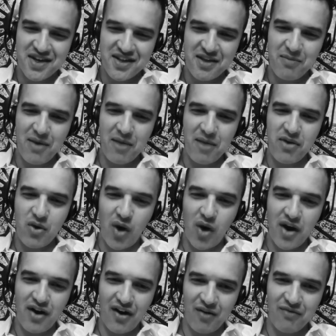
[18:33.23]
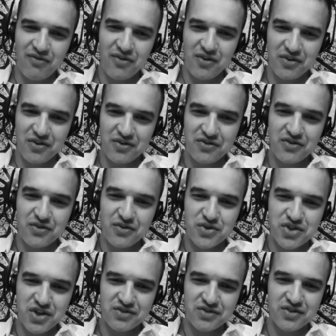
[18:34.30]
They might be quite harmful to
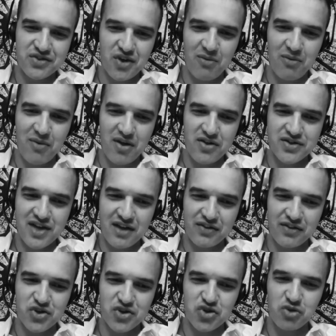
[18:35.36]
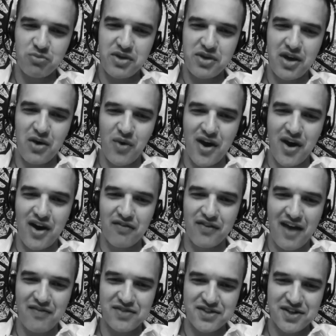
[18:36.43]
children. So all mothers out there should be aware of
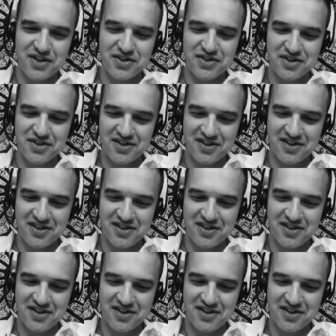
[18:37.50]
cavitation.